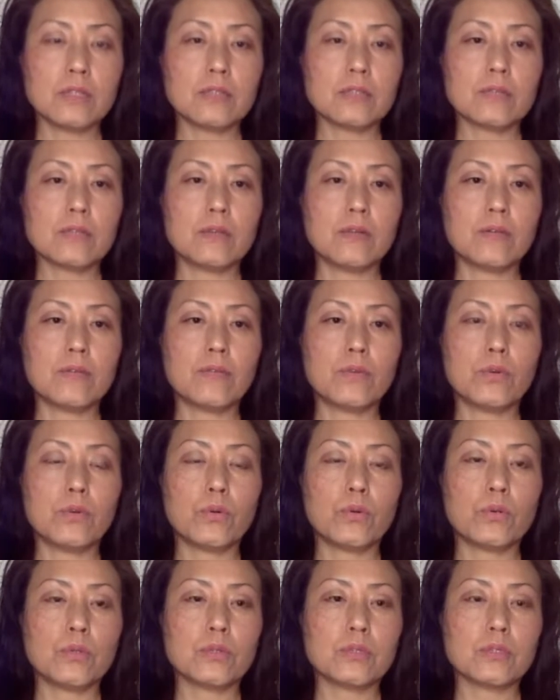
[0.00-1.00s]
So of
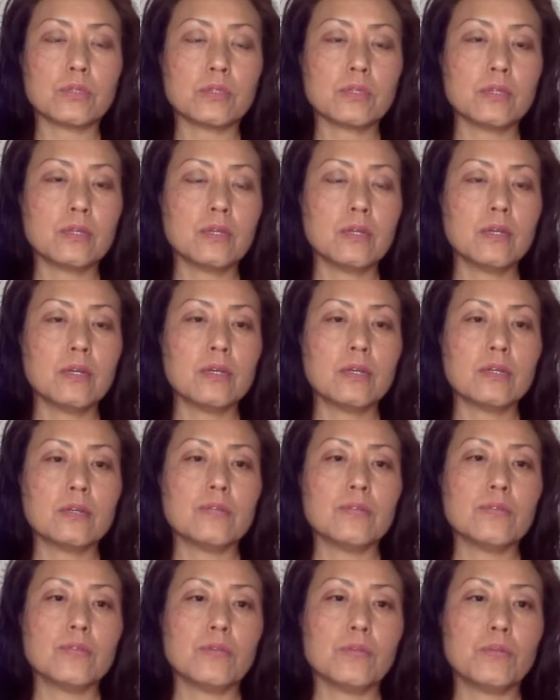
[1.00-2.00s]
course,
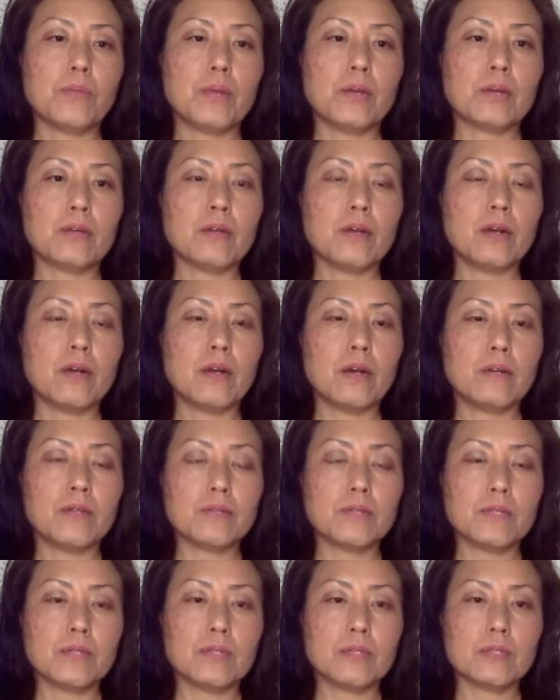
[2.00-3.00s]
if you're better
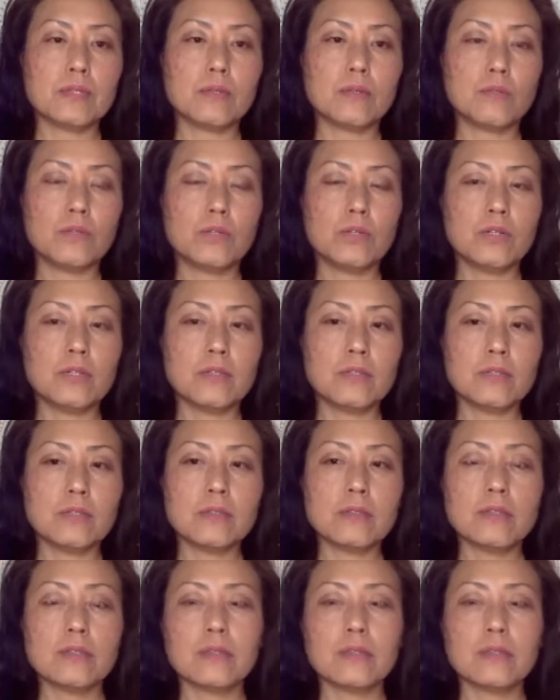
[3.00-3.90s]
off than someone,